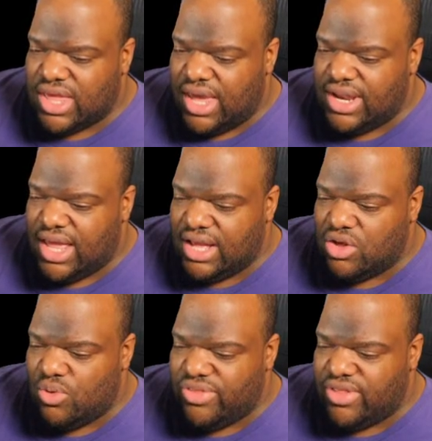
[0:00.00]
Cannot
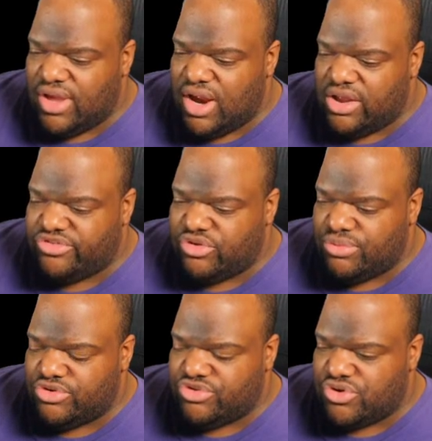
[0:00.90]
go in there. I
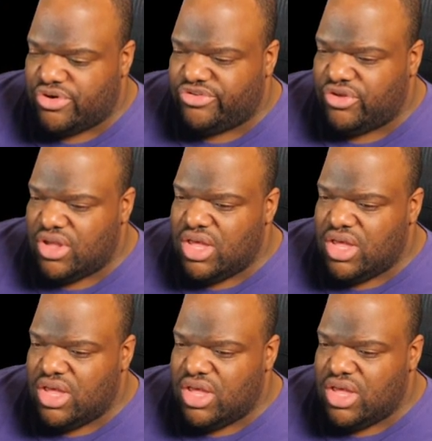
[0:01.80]
assume the turrets